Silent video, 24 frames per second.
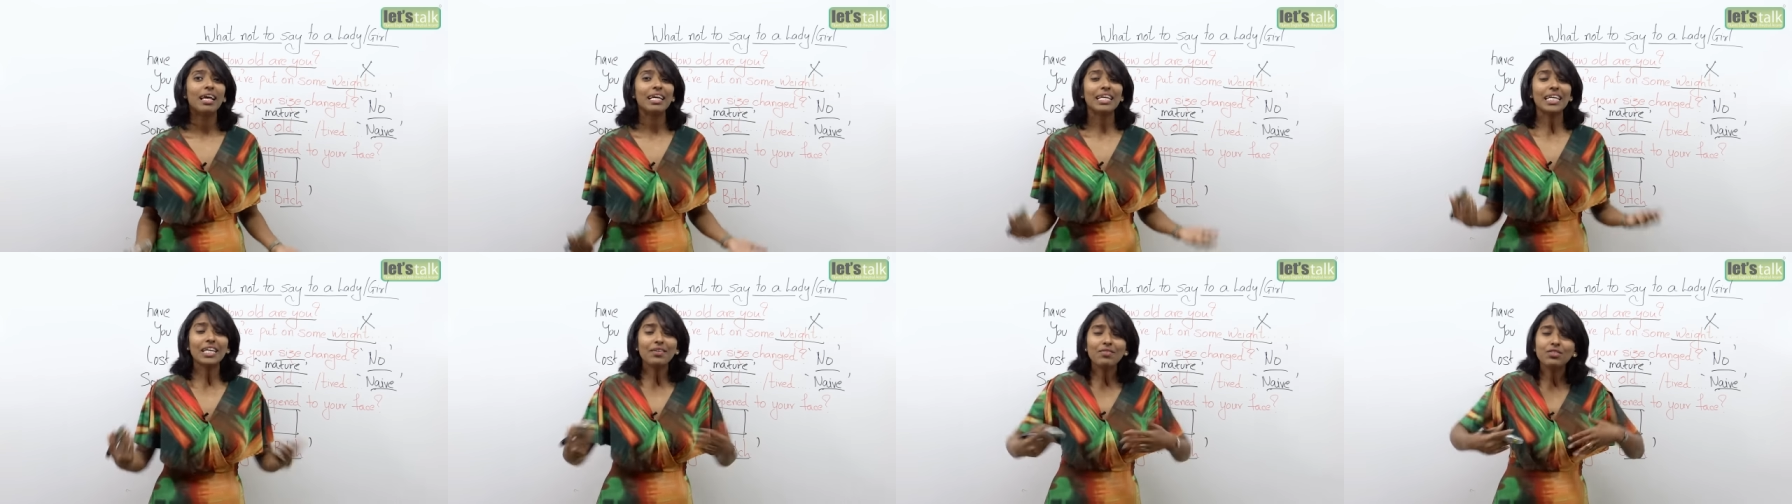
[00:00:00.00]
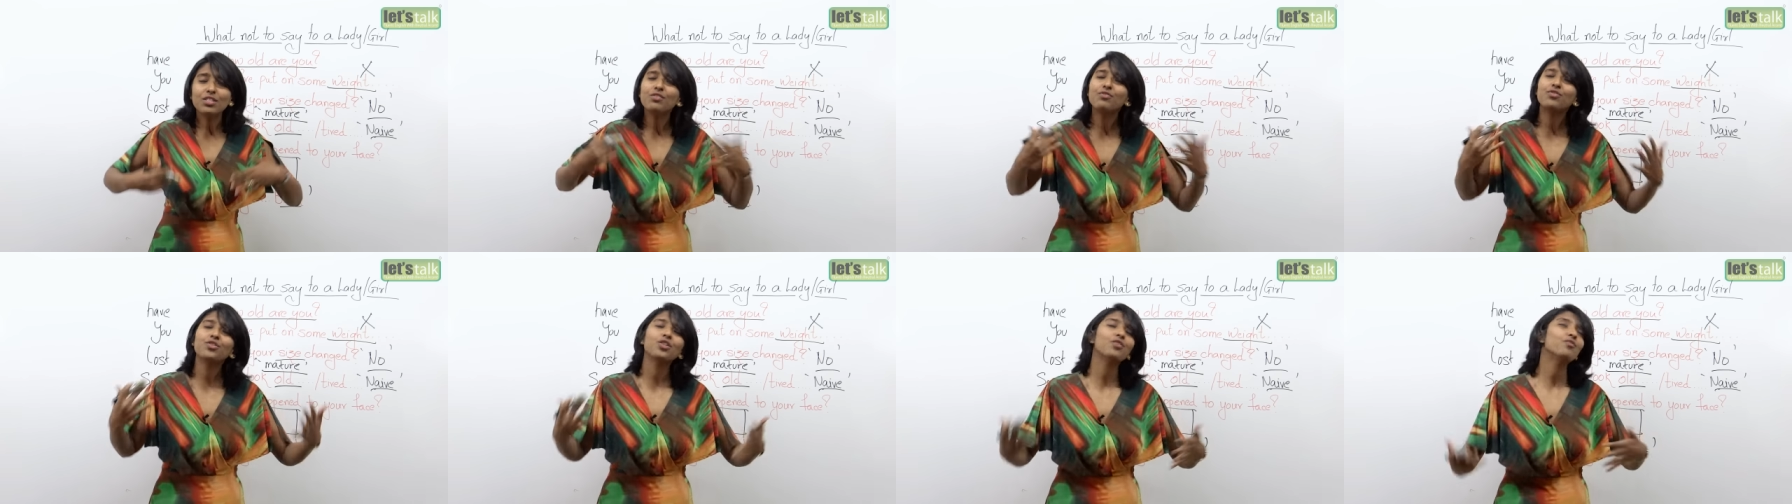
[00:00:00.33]
Even
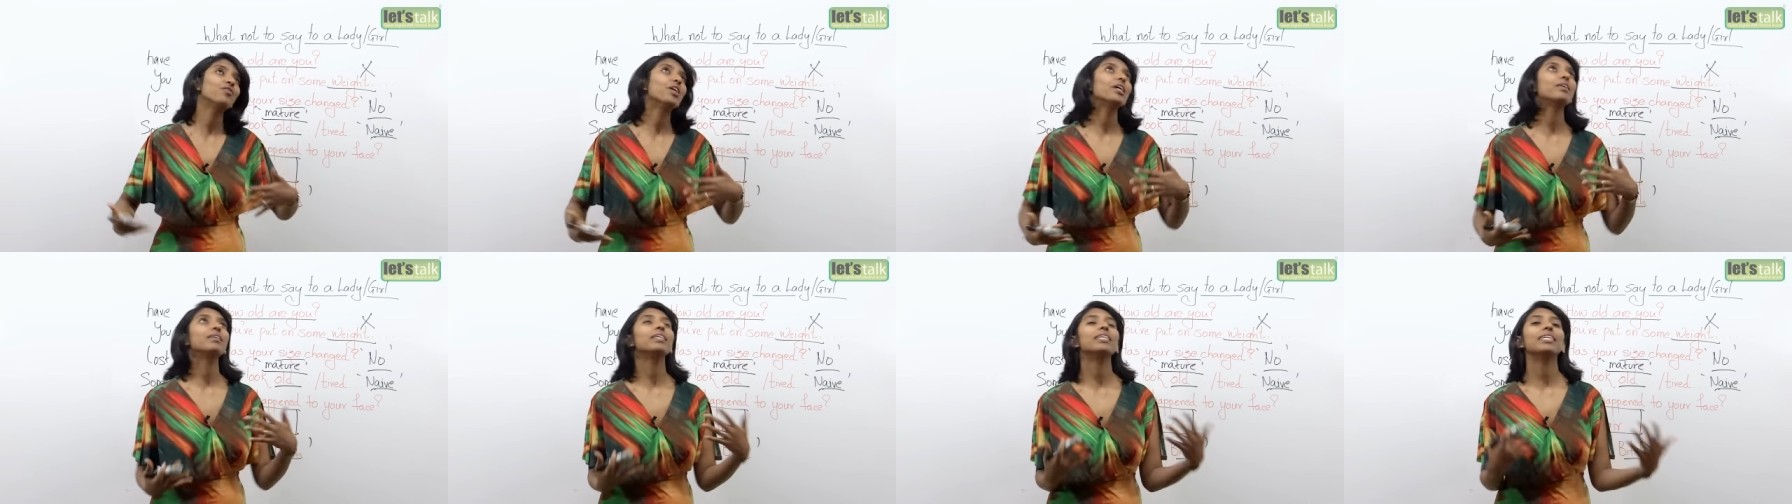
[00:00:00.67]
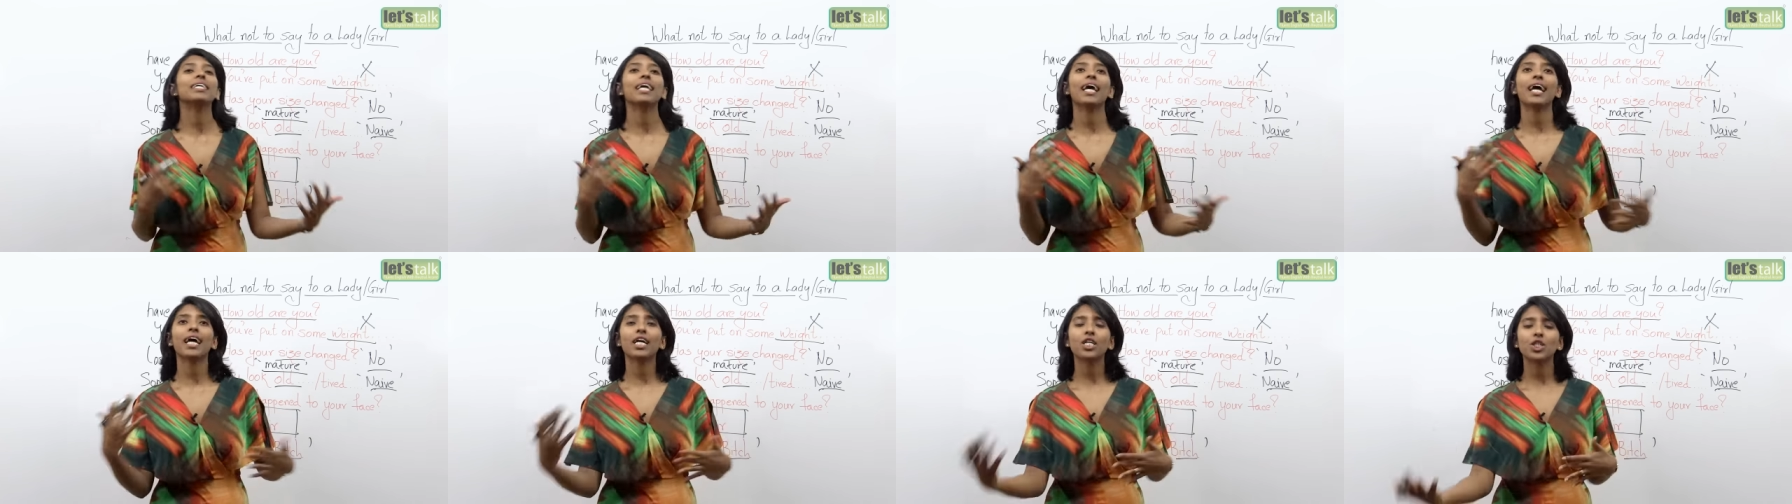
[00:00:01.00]
if you're very
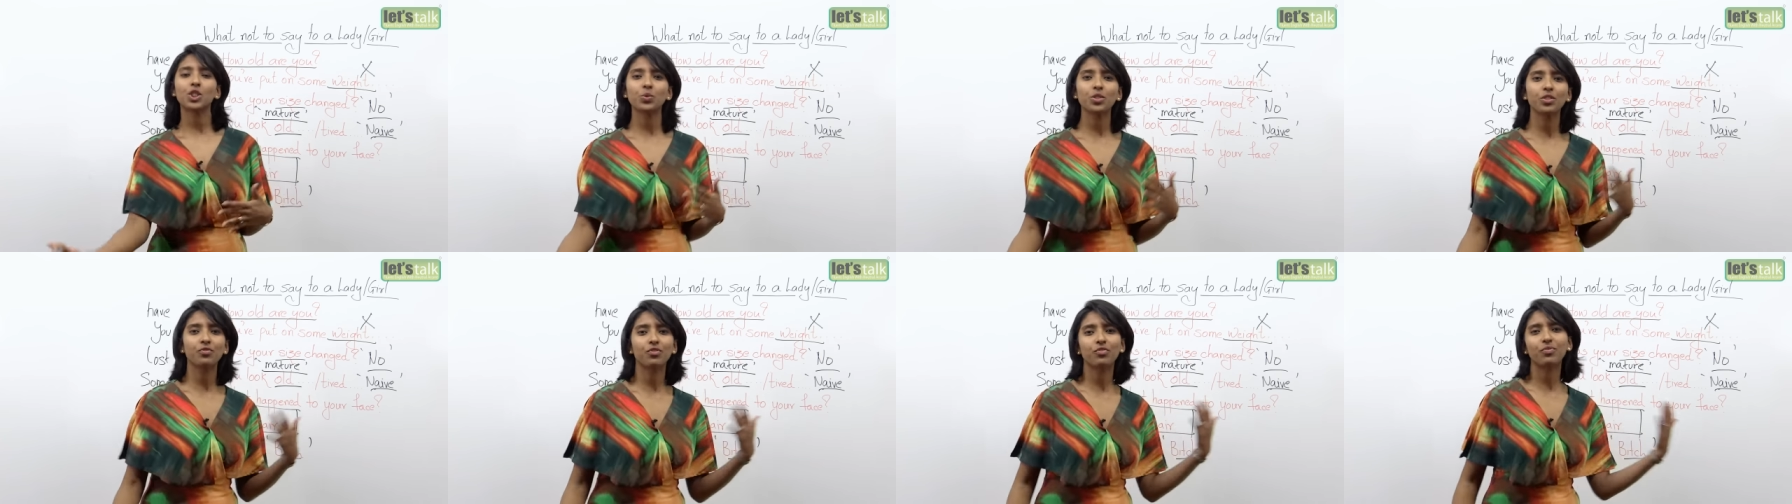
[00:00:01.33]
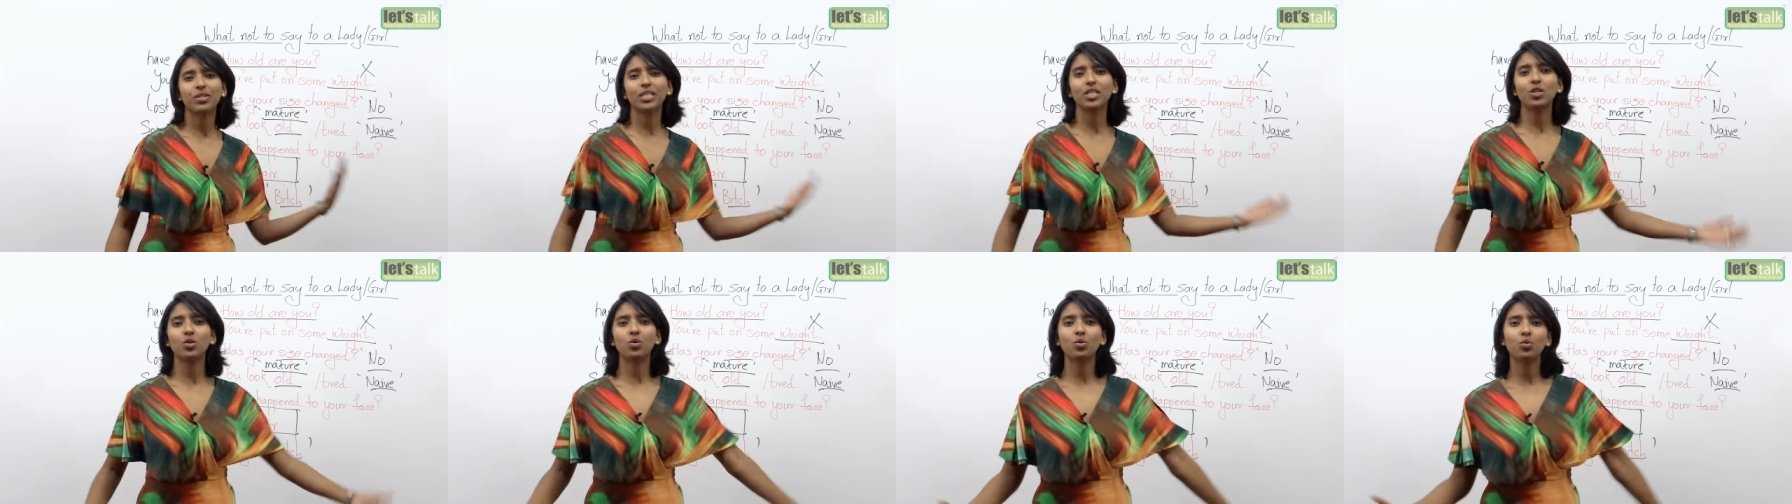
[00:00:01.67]
casual, if you're
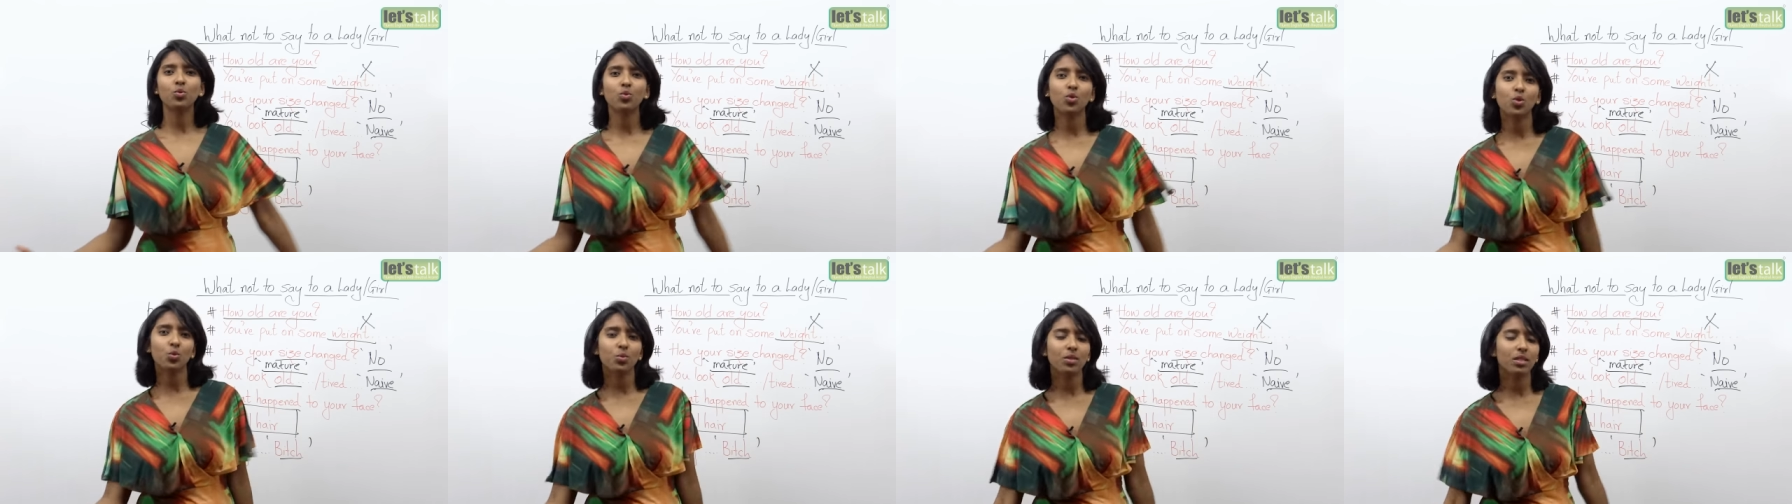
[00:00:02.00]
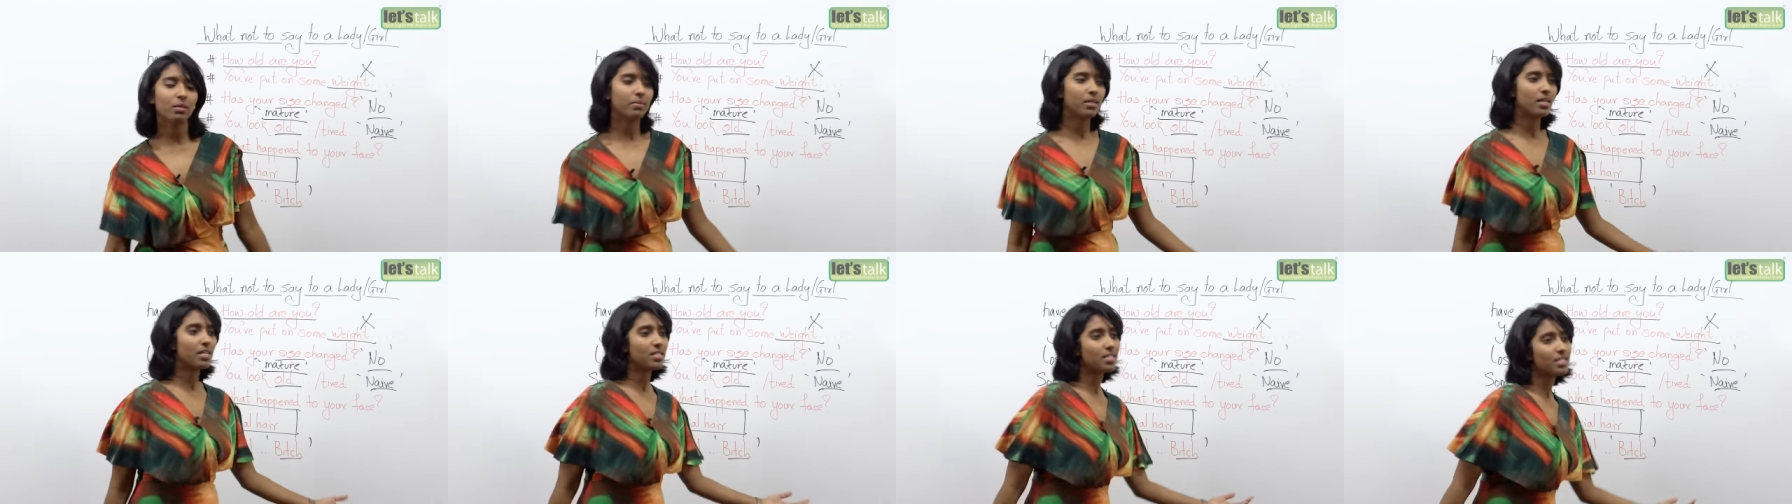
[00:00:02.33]
very cool with
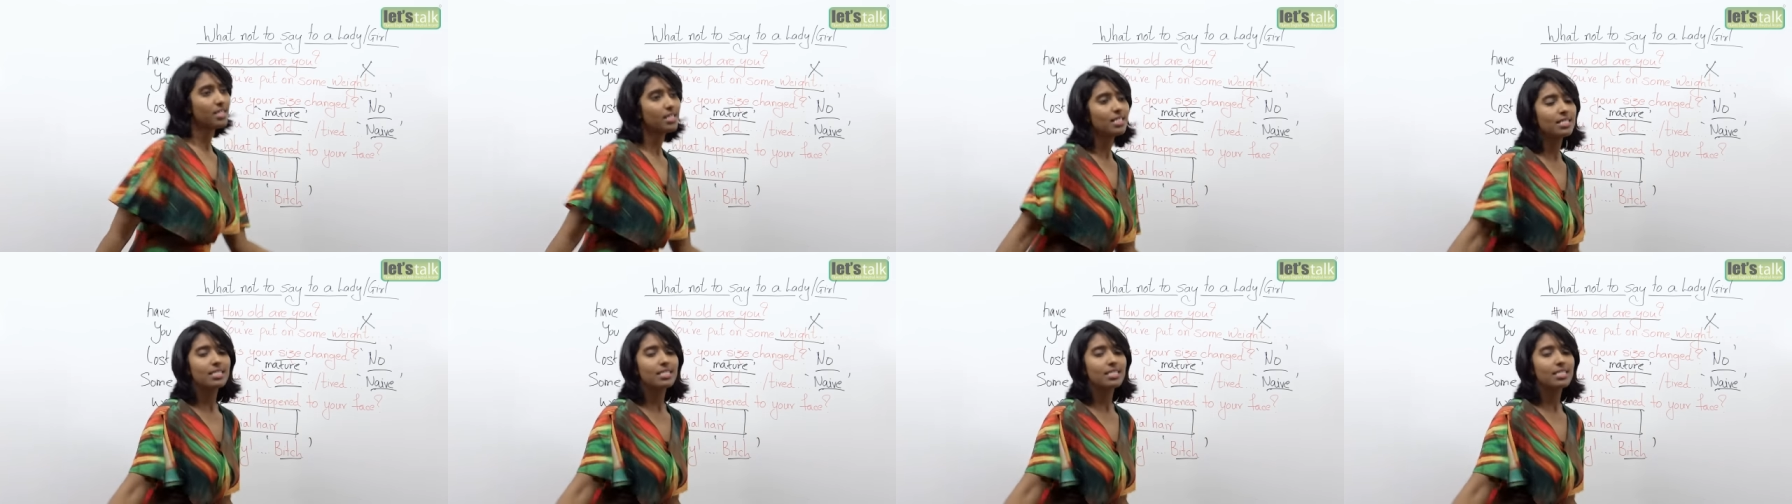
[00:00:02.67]
the person